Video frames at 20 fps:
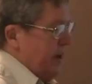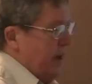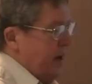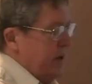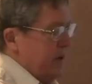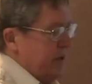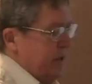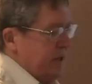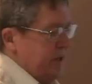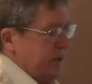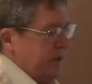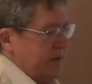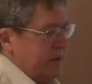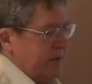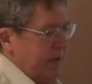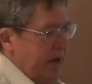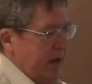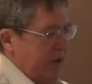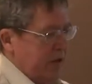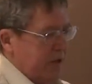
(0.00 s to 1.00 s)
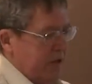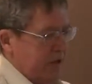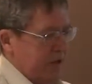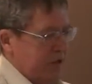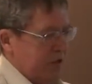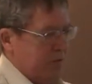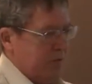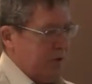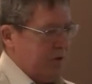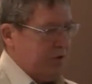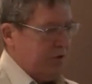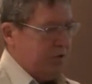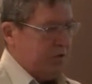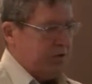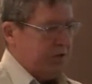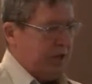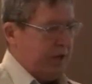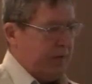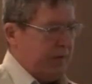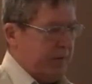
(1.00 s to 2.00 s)
how can, how can this one who
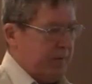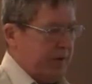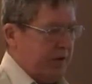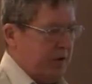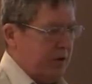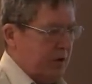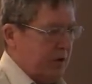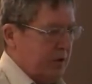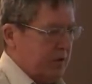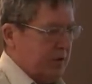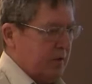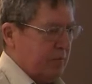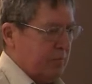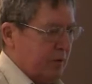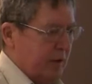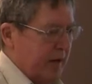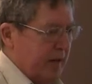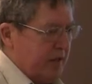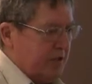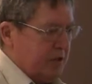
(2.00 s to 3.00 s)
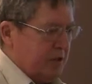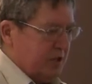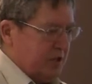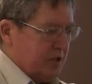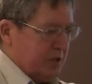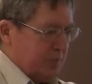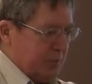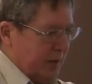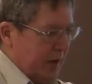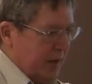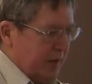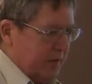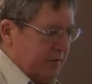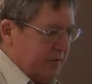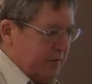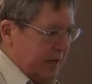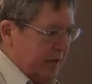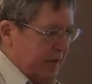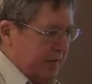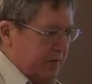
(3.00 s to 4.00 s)
is coming be called the branch, the sprout
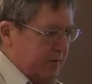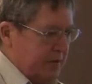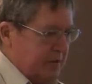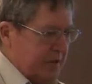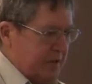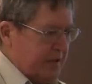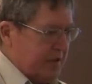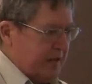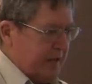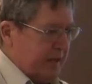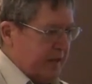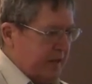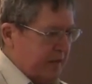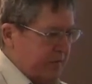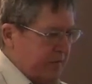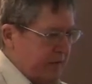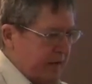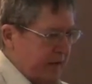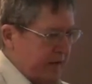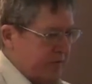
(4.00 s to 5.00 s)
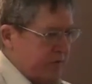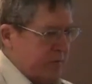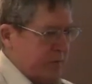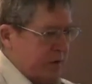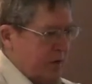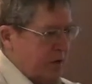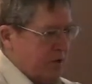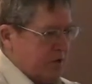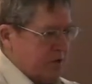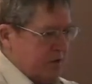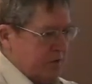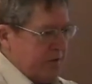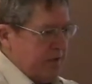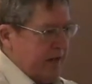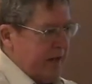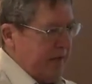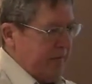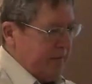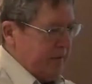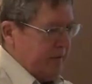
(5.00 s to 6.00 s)
of David, the descendant of David, but also
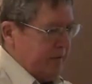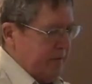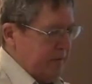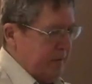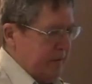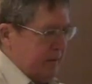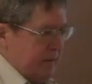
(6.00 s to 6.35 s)
David?